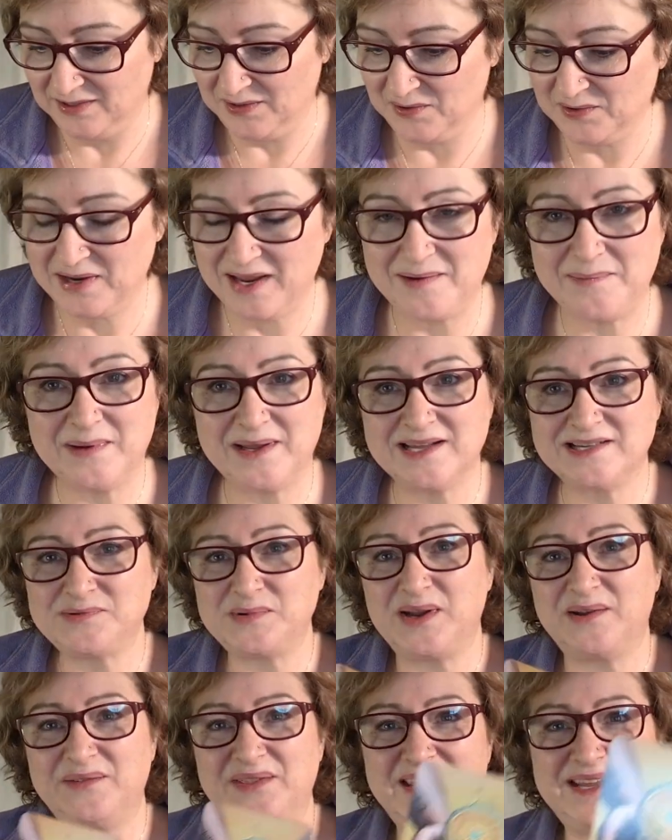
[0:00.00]
Okay, because
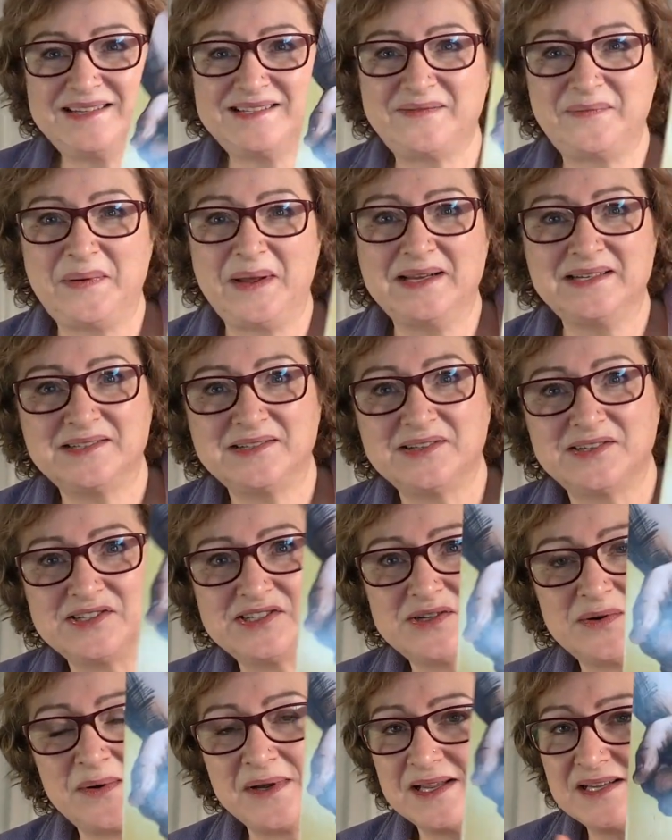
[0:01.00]
we have the Ace of Pentacles
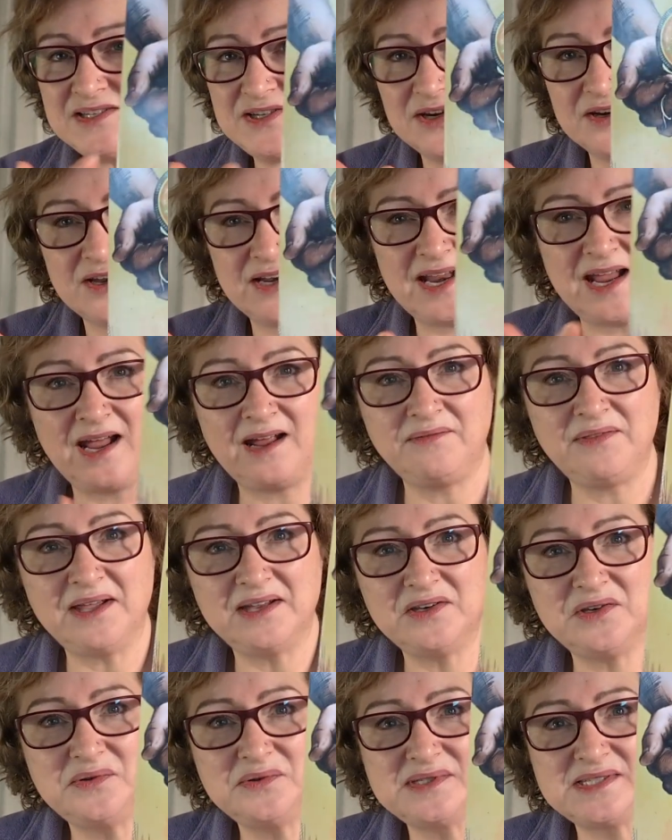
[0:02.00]
showing us you're going to have
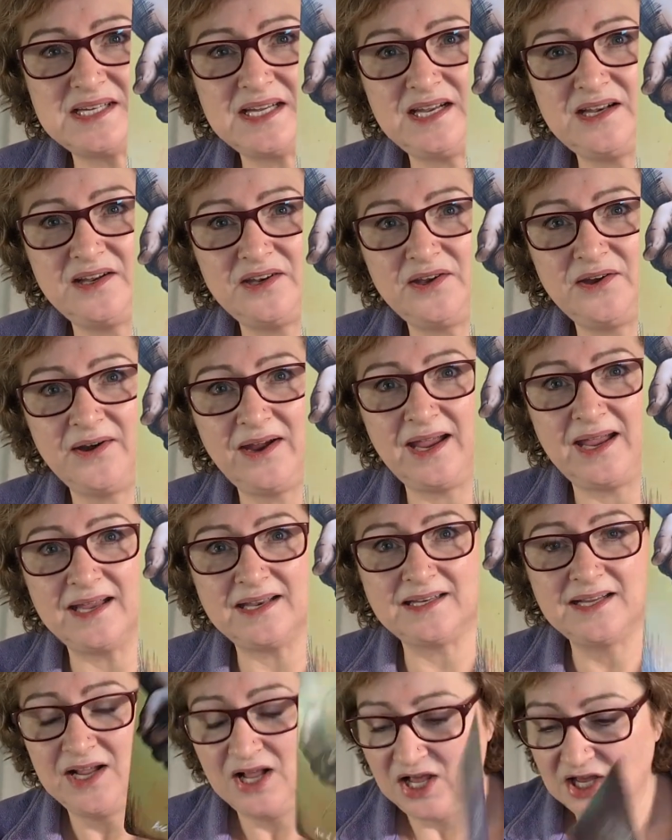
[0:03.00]
that new seed in your
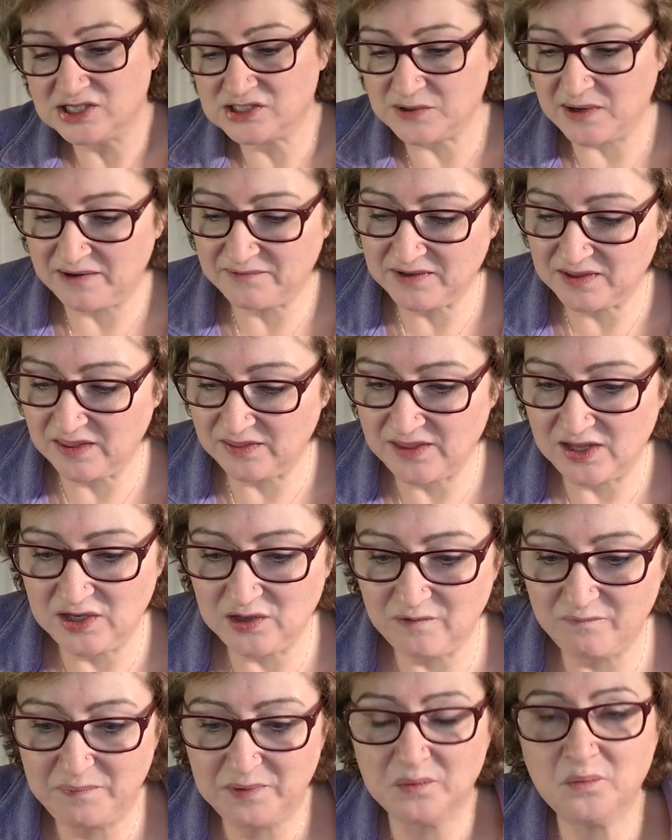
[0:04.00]
hand. So everything that
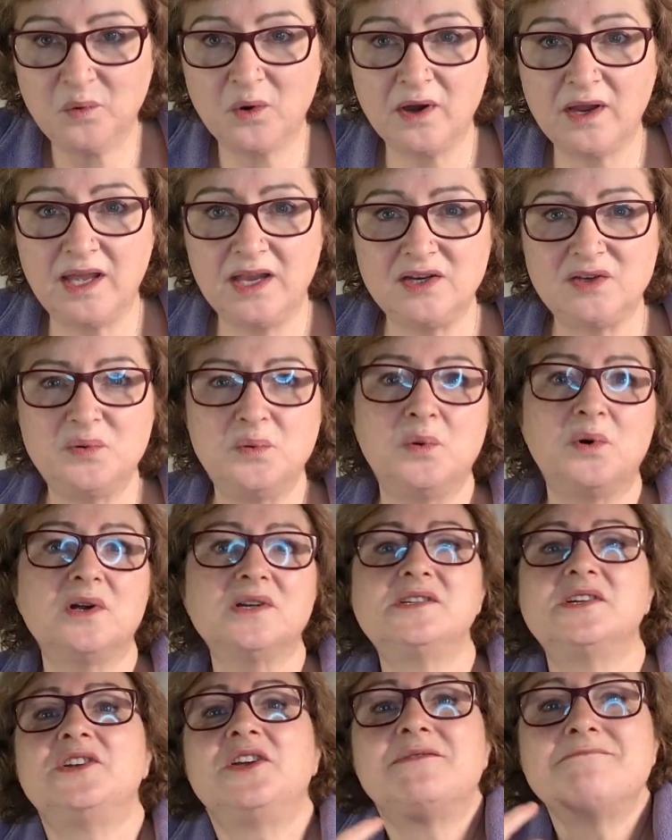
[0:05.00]
you've been working
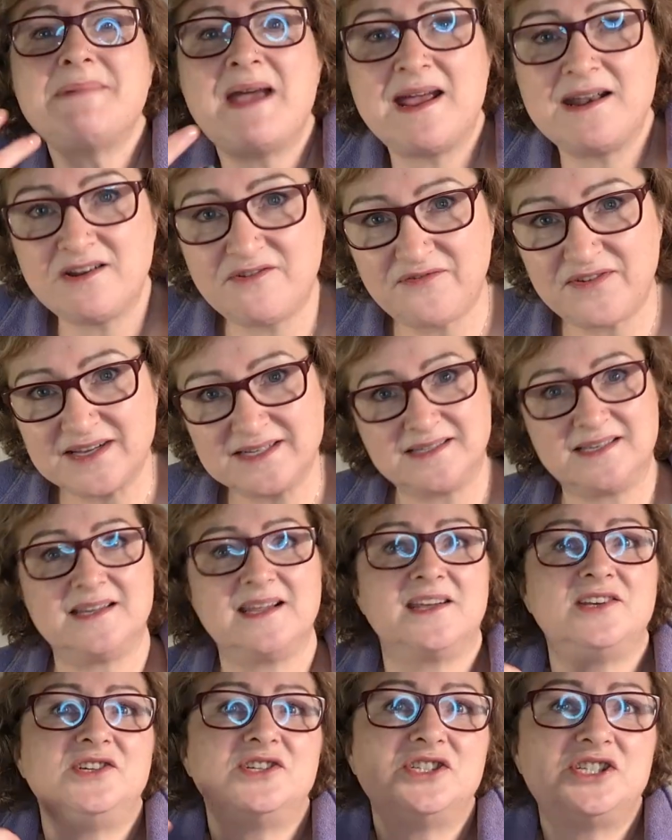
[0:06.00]
towards and you're
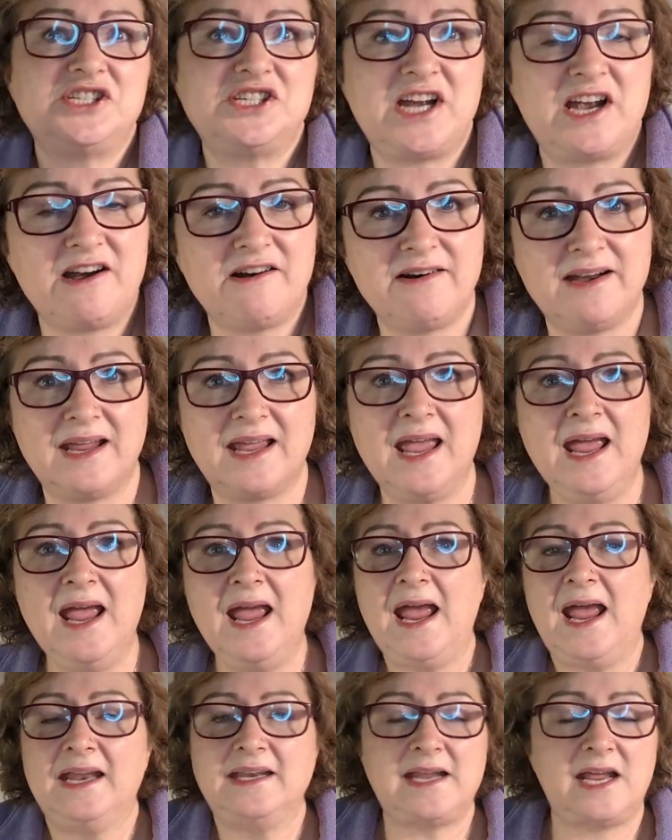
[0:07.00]
manifesting and you're sharing
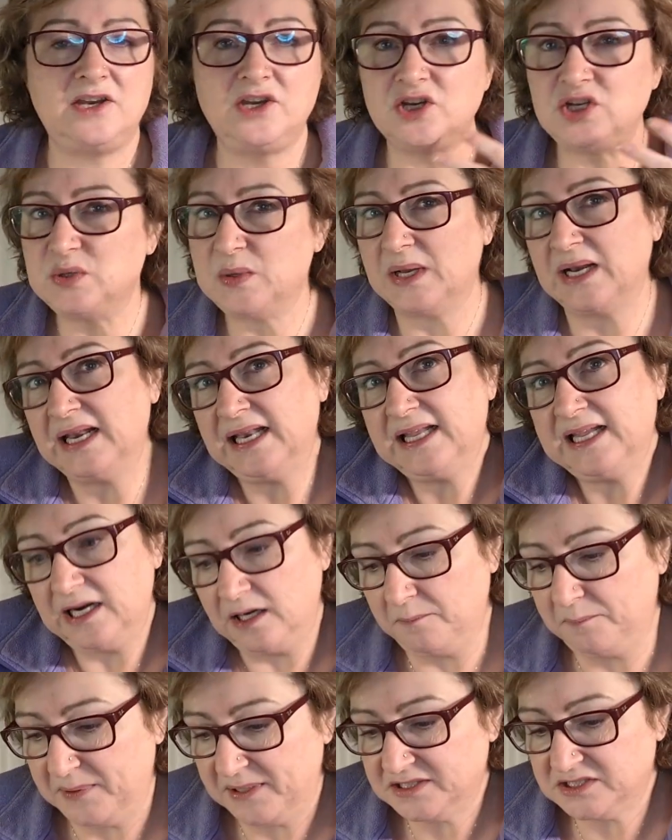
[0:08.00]
and, and you're doing
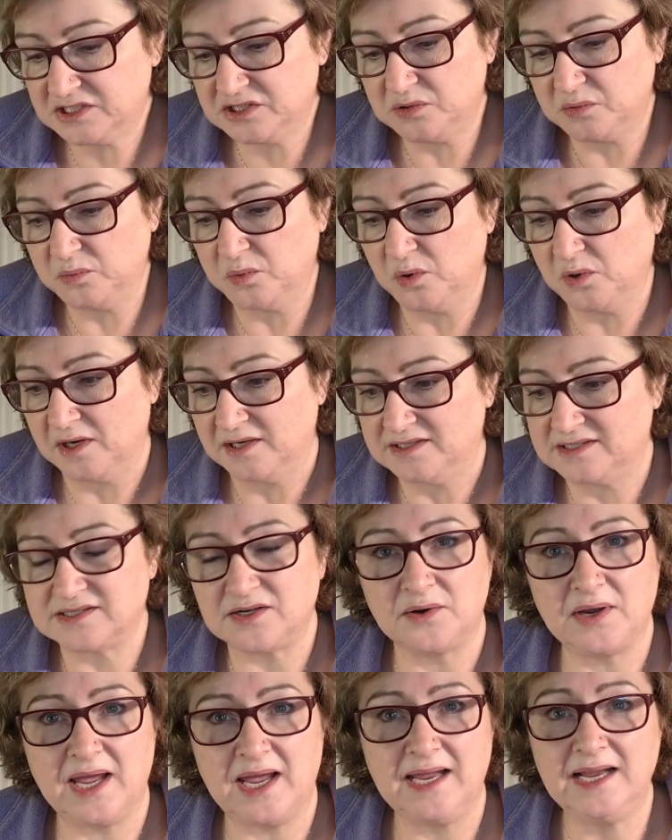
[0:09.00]
little bits towards,
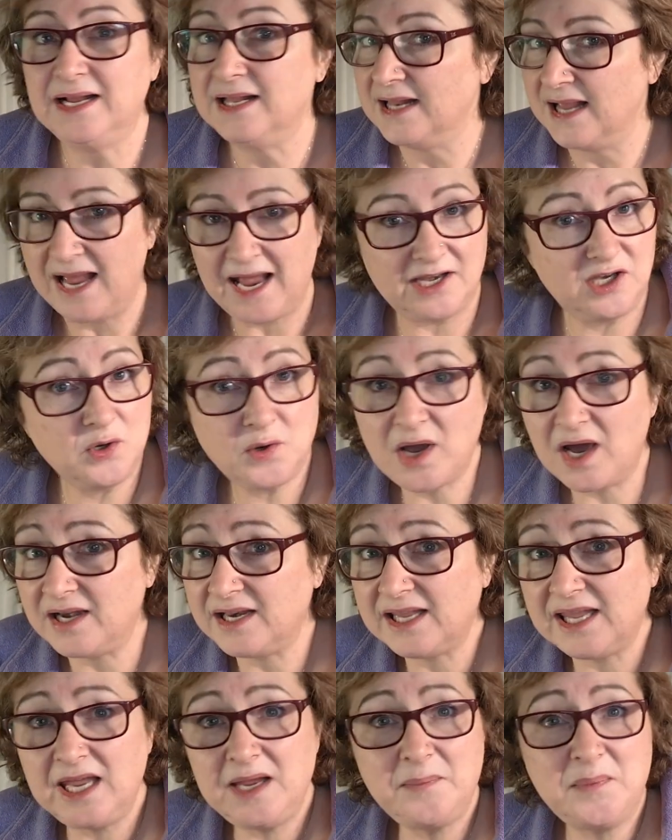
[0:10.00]
okay? And you got to
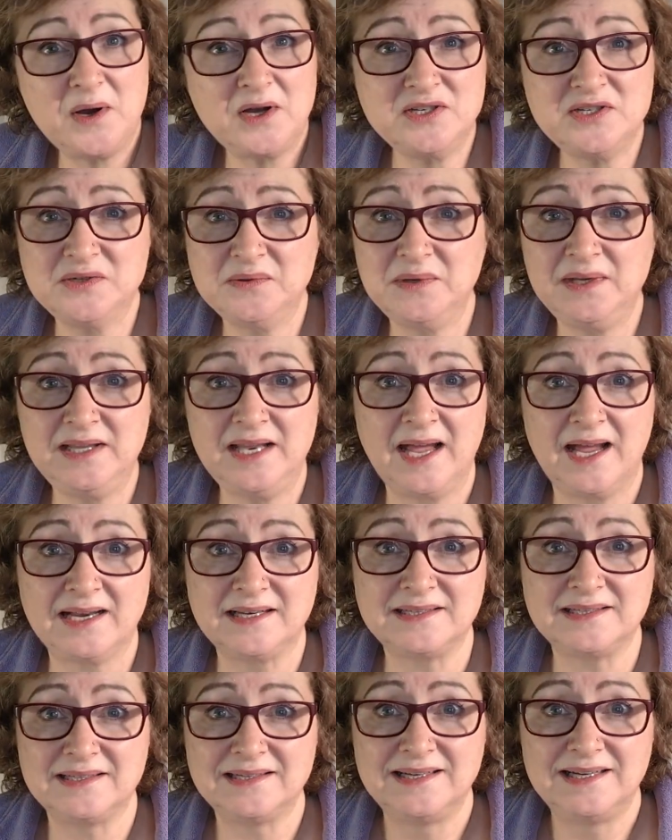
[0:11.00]
keep on doing that.
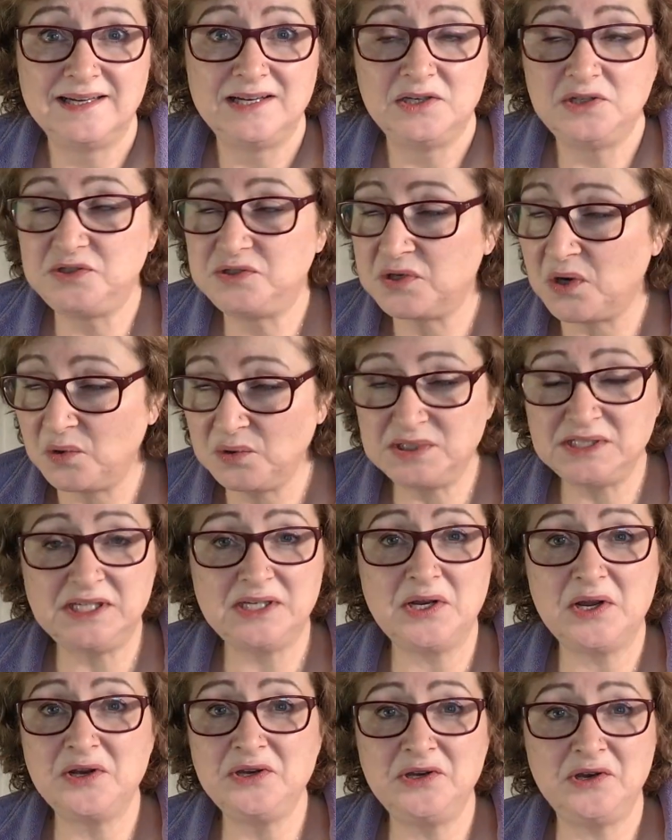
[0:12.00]
Don't
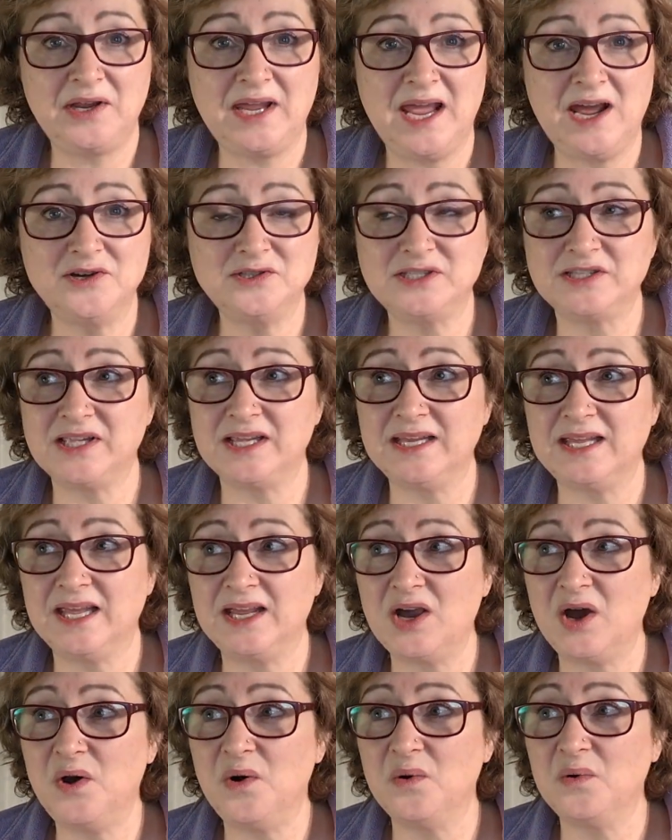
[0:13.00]
sit on your couch
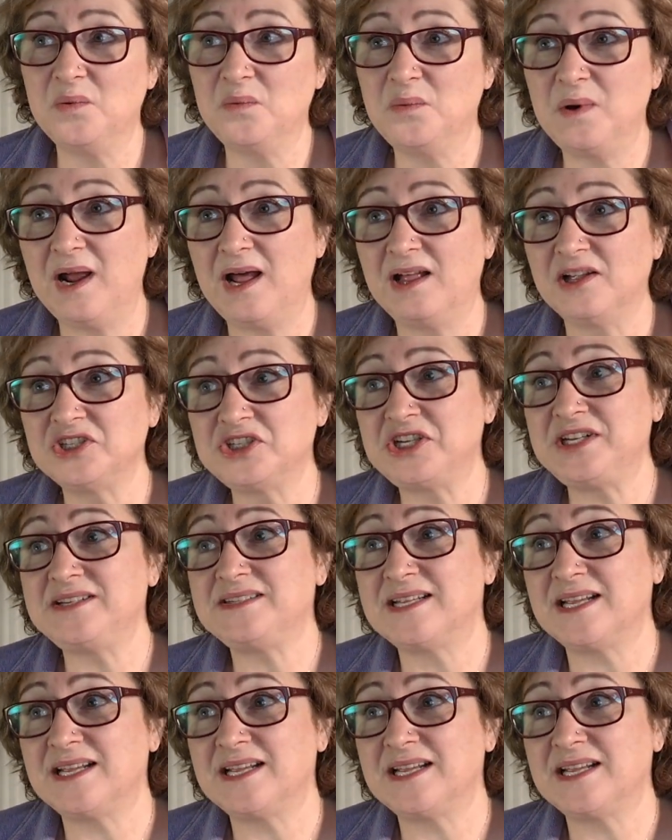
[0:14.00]
thinking, oh, well, she